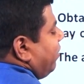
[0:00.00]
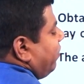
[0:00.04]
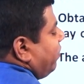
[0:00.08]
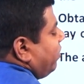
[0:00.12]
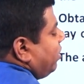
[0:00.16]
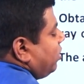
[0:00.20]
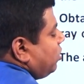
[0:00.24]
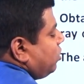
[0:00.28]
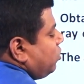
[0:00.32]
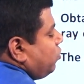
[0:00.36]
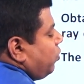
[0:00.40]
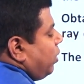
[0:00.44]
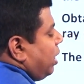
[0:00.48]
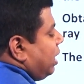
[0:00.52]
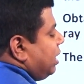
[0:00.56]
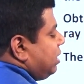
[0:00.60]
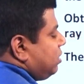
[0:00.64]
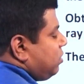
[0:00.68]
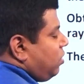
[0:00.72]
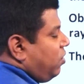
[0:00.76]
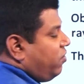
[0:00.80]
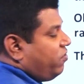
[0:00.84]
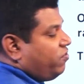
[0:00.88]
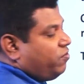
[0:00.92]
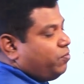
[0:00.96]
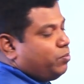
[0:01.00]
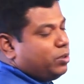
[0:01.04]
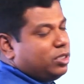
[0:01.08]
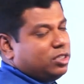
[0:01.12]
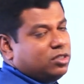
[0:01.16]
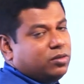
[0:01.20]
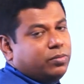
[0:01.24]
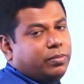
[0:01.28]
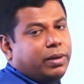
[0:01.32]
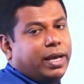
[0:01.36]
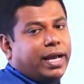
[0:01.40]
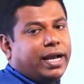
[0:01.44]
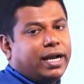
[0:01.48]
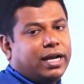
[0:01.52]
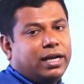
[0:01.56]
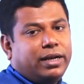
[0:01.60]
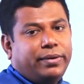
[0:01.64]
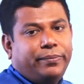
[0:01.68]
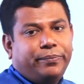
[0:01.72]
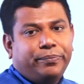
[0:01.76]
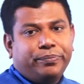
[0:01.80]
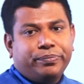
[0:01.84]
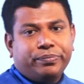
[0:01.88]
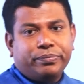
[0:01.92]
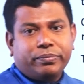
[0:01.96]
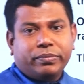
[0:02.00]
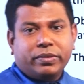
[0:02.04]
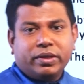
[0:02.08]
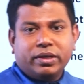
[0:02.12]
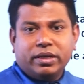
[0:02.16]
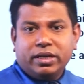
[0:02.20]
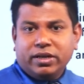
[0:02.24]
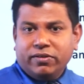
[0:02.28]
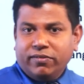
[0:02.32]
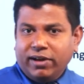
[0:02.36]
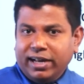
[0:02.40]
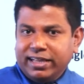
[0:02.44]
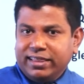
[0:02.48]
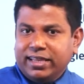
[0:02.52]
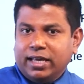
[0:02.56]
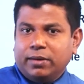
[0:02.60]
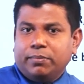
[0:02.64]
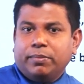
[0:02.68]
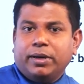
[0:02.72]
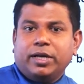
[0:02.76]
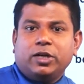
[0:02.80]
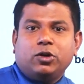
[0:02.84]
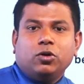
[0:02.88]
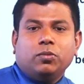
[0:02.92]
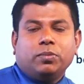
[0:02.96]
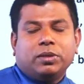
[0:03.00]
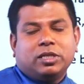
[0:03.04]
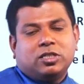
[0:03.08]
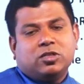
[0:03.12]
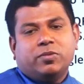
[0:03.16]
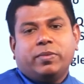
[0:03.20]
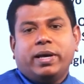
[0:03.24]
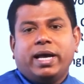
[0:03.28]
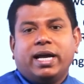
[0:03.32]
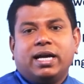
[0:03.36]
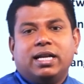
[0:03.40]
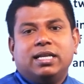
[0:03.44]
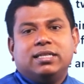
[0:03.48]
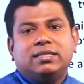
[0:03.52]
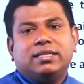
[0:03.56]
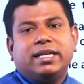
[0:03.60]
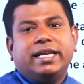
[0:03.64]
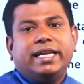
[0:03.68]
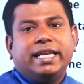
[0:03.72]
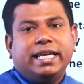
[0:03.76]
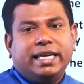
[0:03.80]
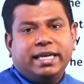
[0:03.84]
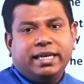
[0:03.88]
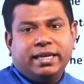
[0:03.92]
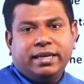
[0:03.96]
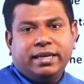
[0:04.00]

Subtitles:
the twice of prism angle. Divide that by 2, prism angle is ready.